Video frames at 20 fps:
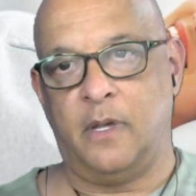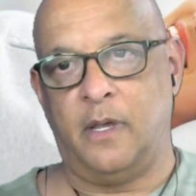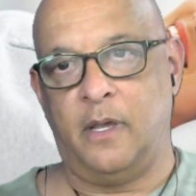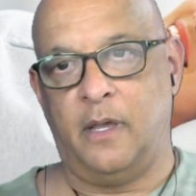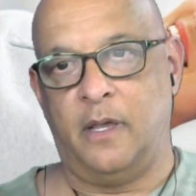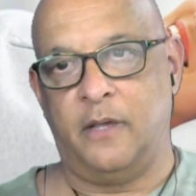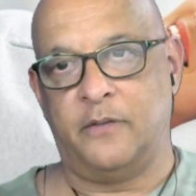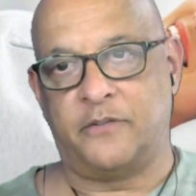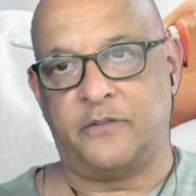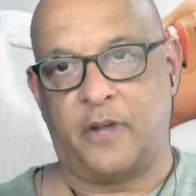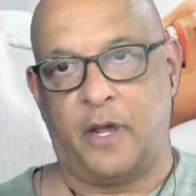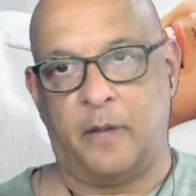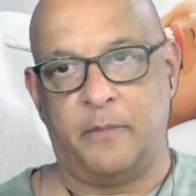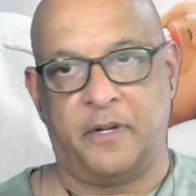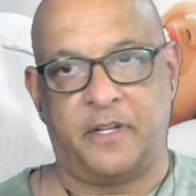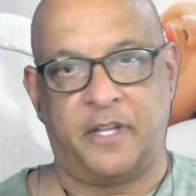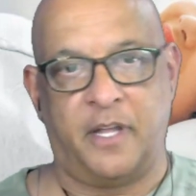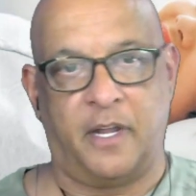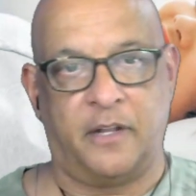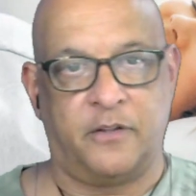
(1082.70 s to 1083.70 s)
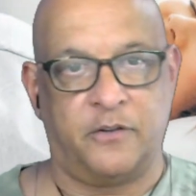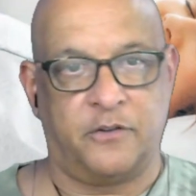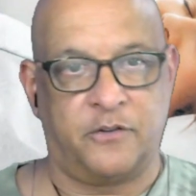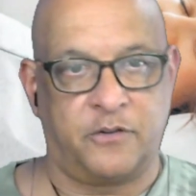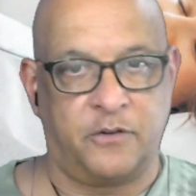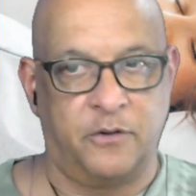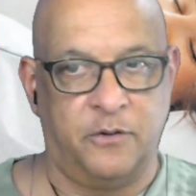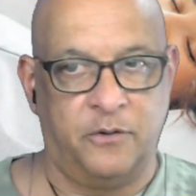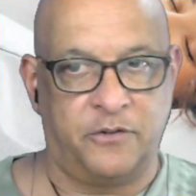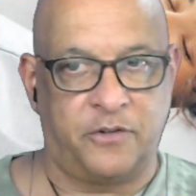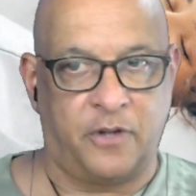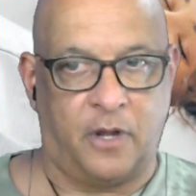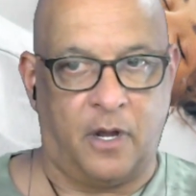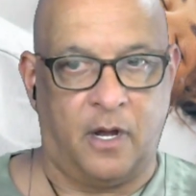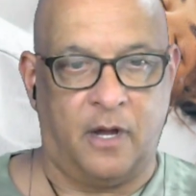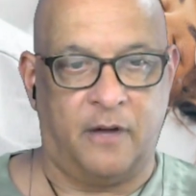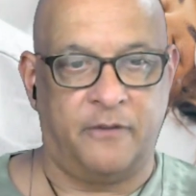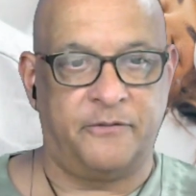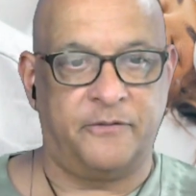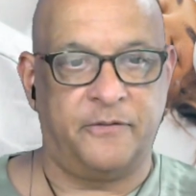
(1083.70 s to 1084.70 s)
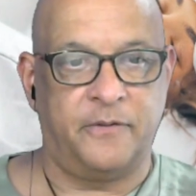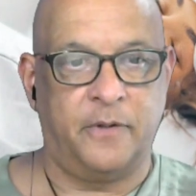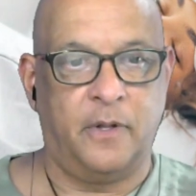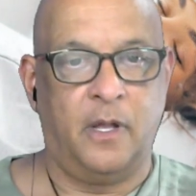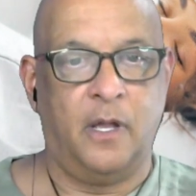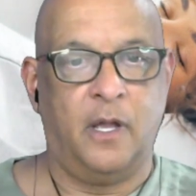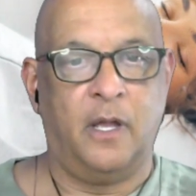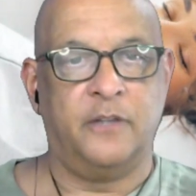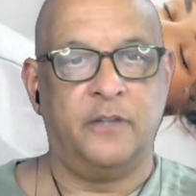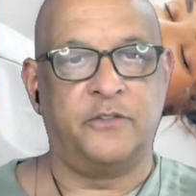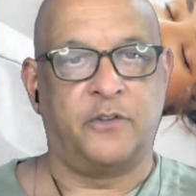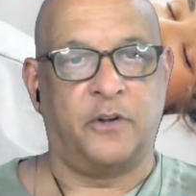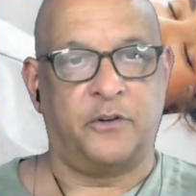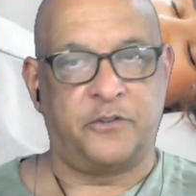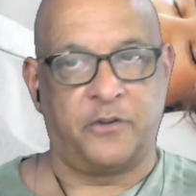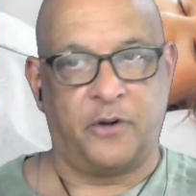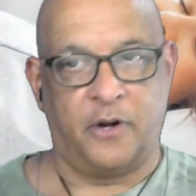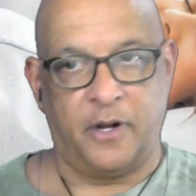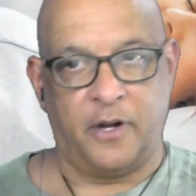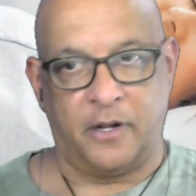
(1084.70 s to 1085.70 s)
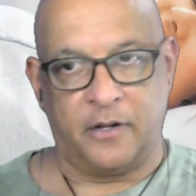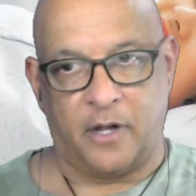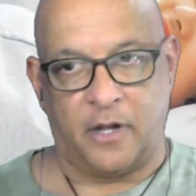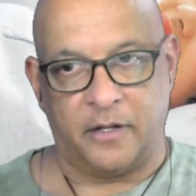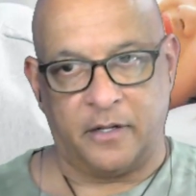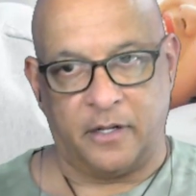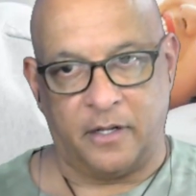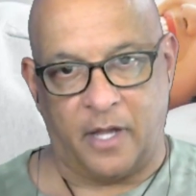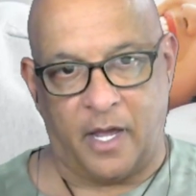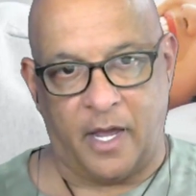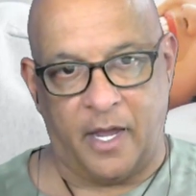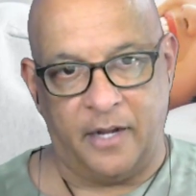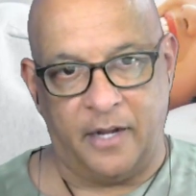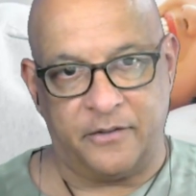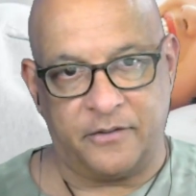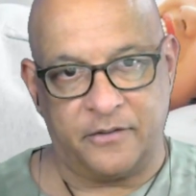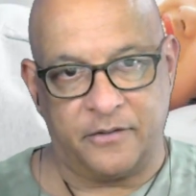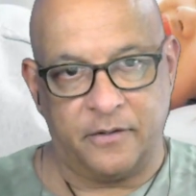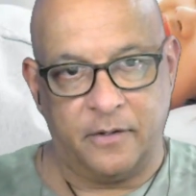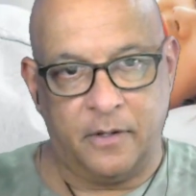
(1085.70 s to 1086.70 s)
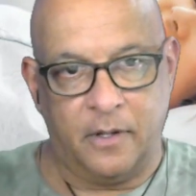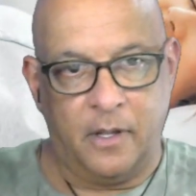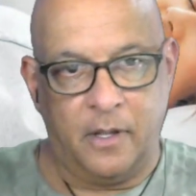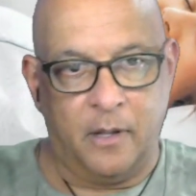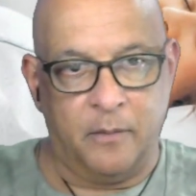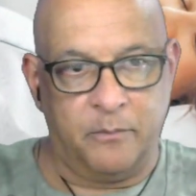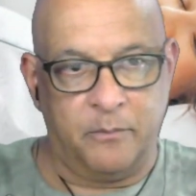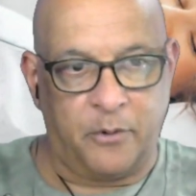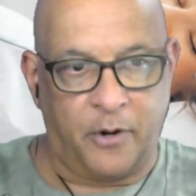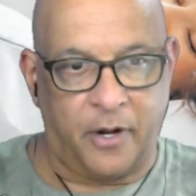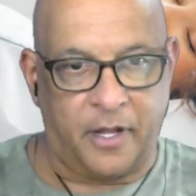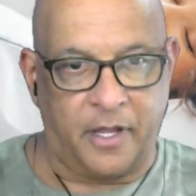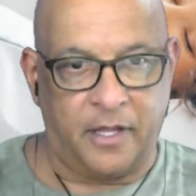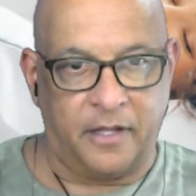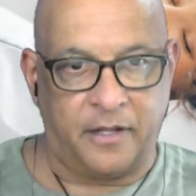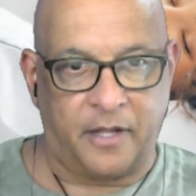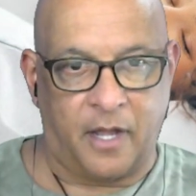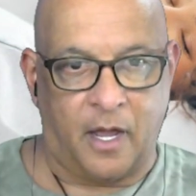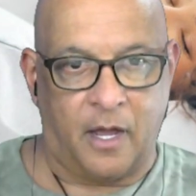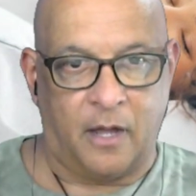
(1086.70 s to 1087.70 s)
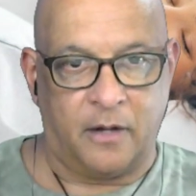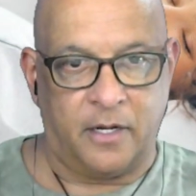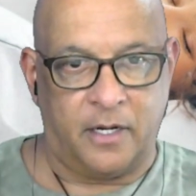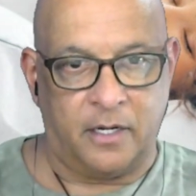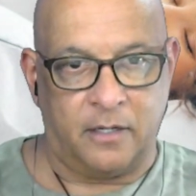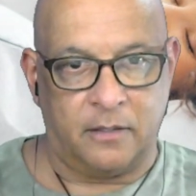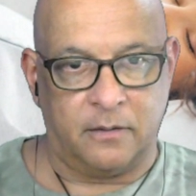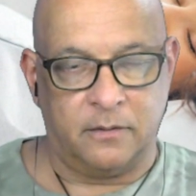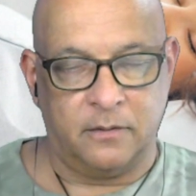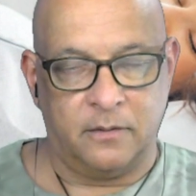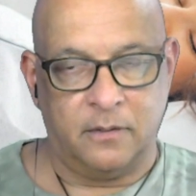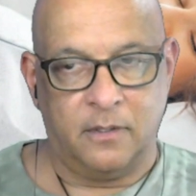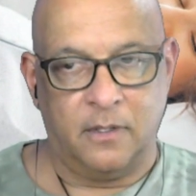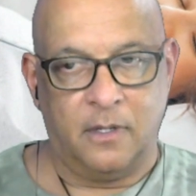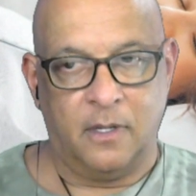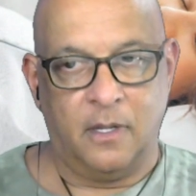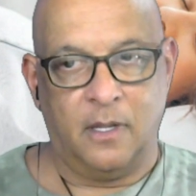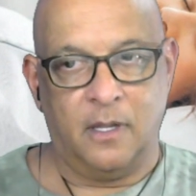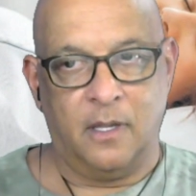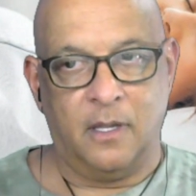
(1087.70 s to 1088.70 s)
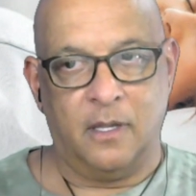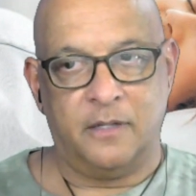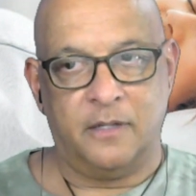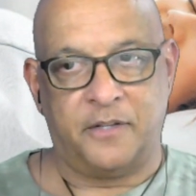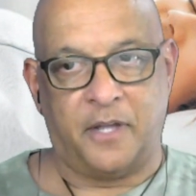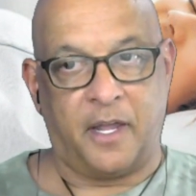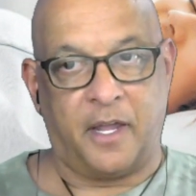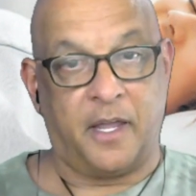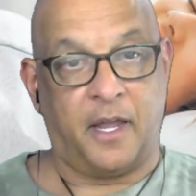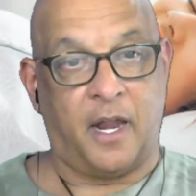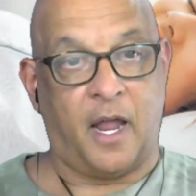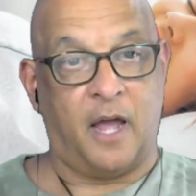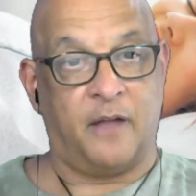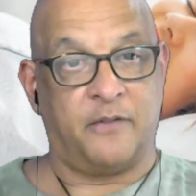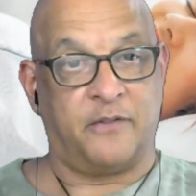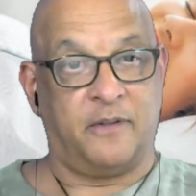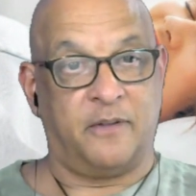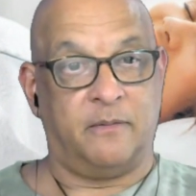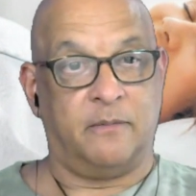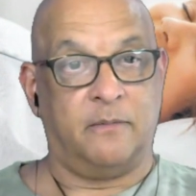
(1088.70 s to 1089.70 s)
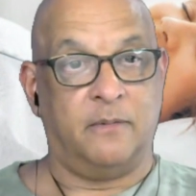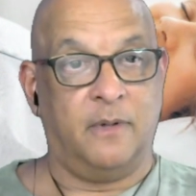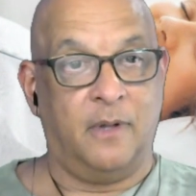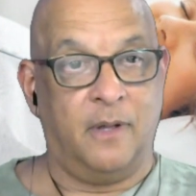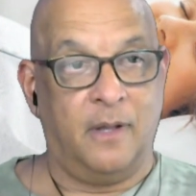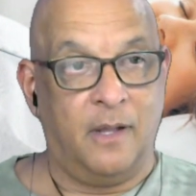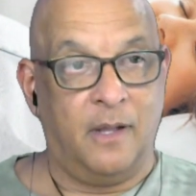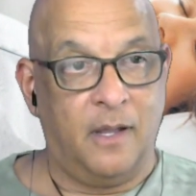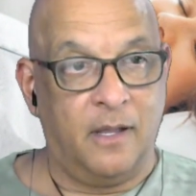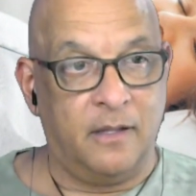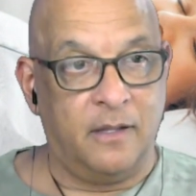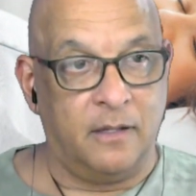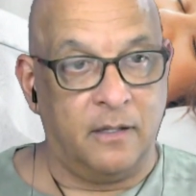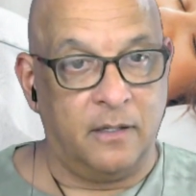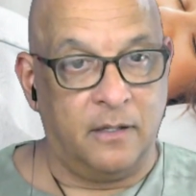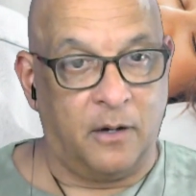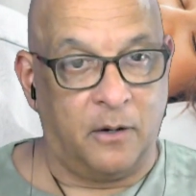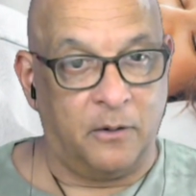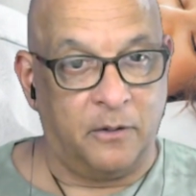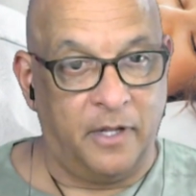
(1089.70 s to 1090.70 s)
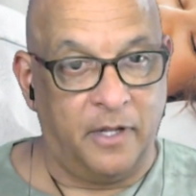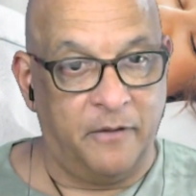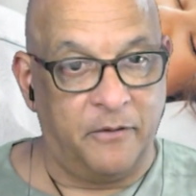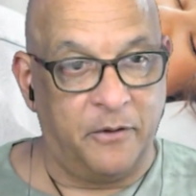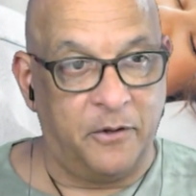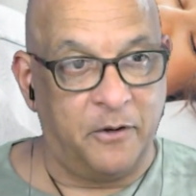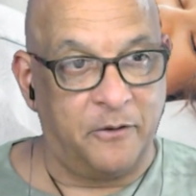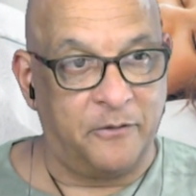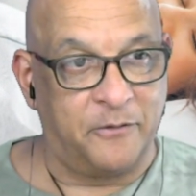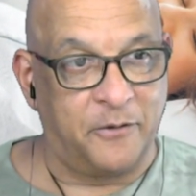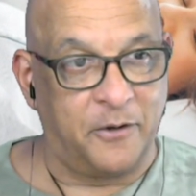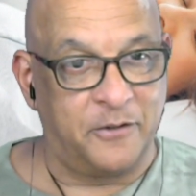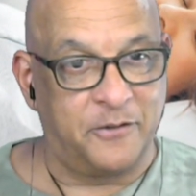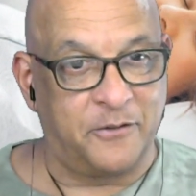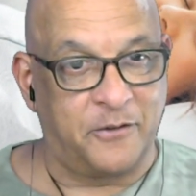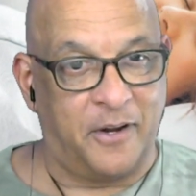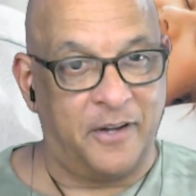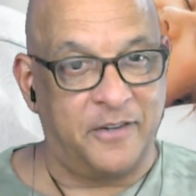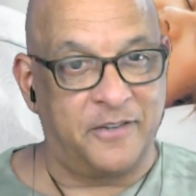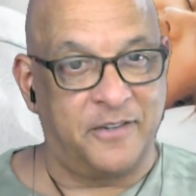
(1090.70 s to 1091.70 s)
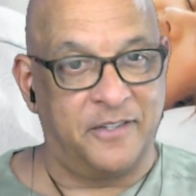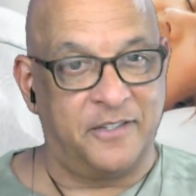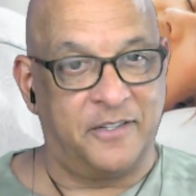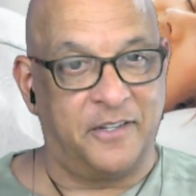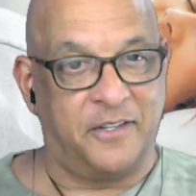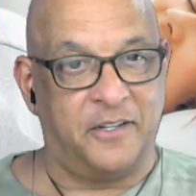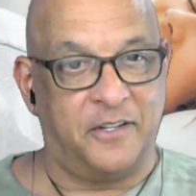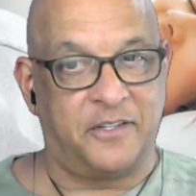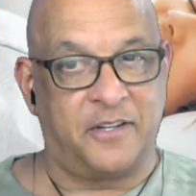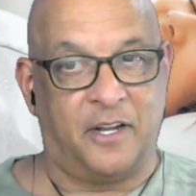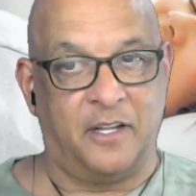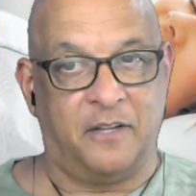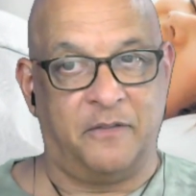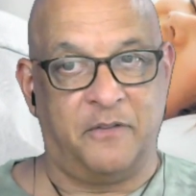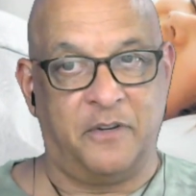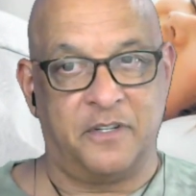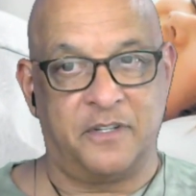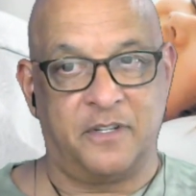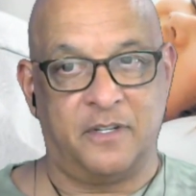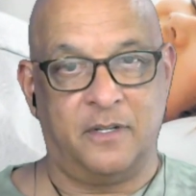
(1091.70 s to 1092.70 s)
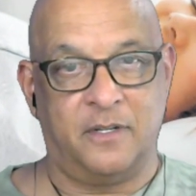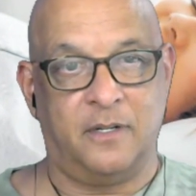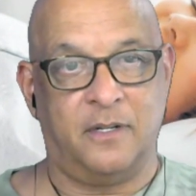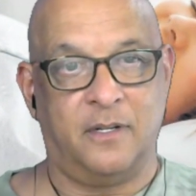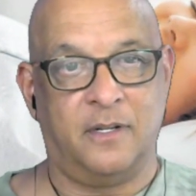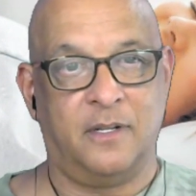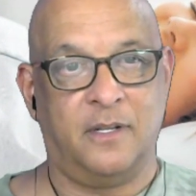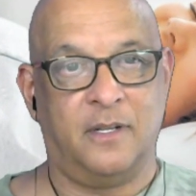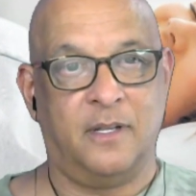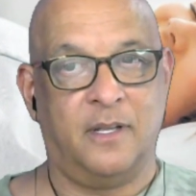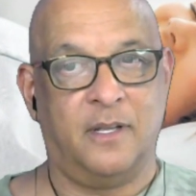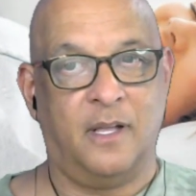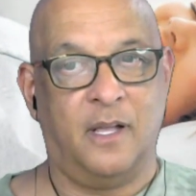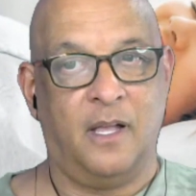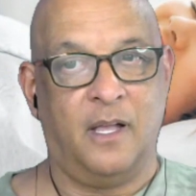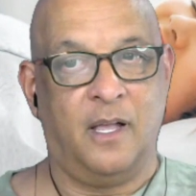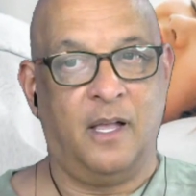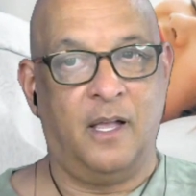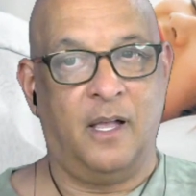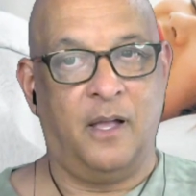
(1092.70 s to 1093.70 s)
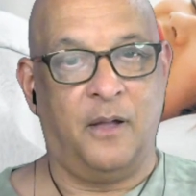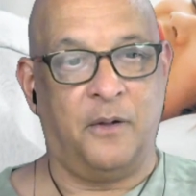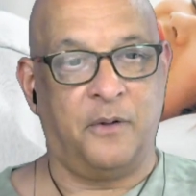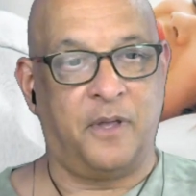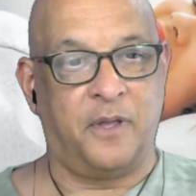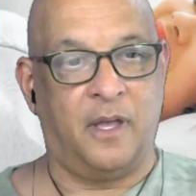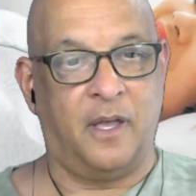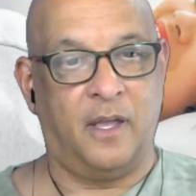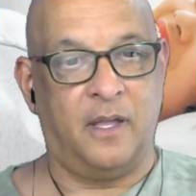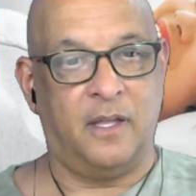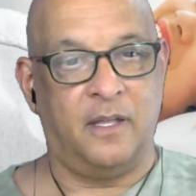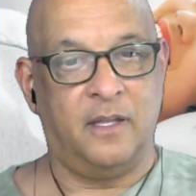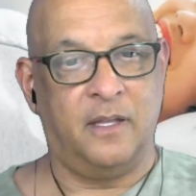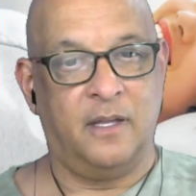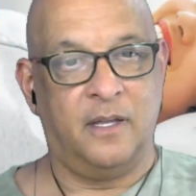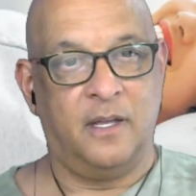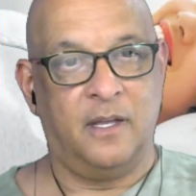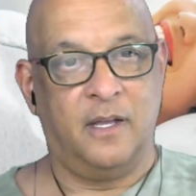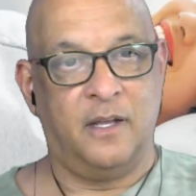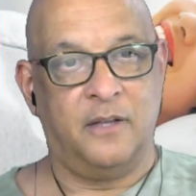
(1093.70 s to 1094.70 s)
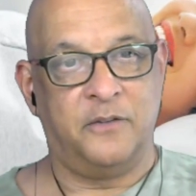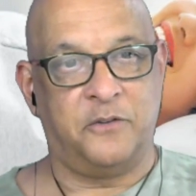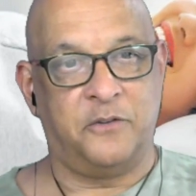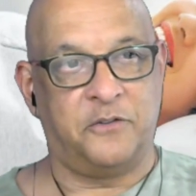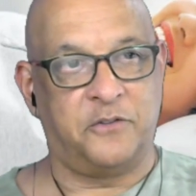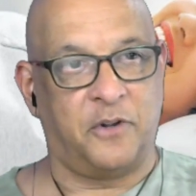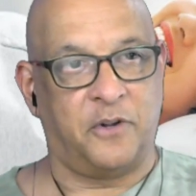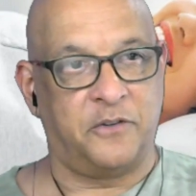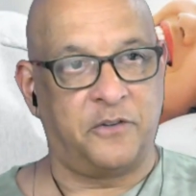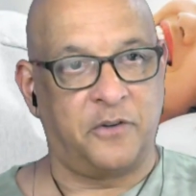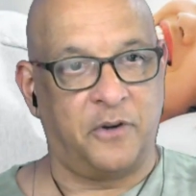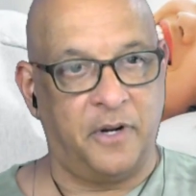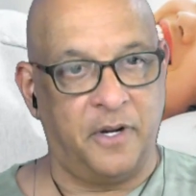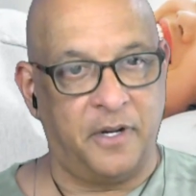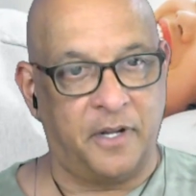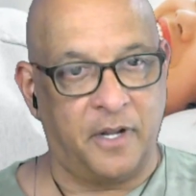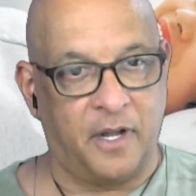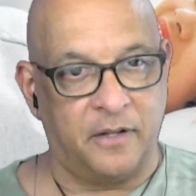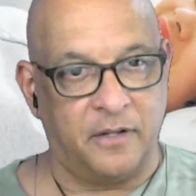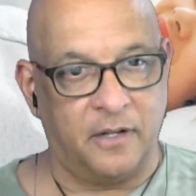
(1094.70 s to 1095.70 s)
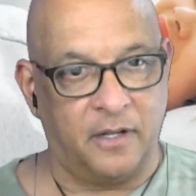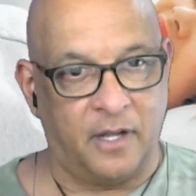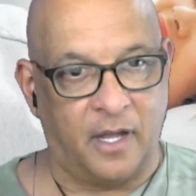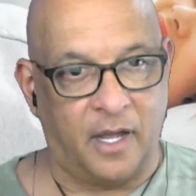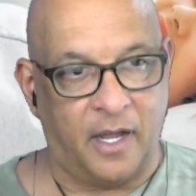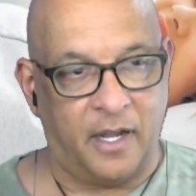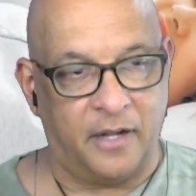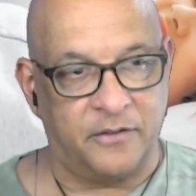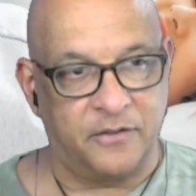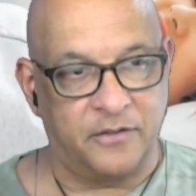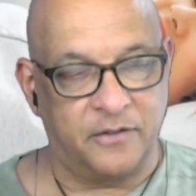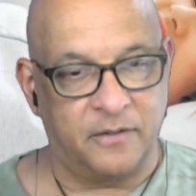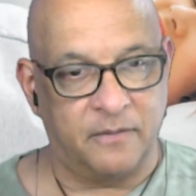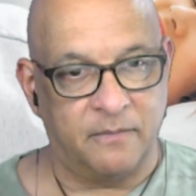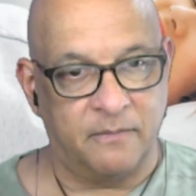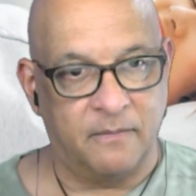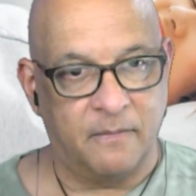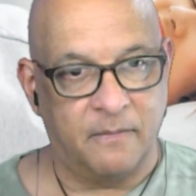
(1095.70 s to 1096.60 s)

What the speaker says: it's time to take the shoes off, start turning on the lights, bringing down it, taking out the, leaving your frustrations in the television. Okay. So you start turning down the lights.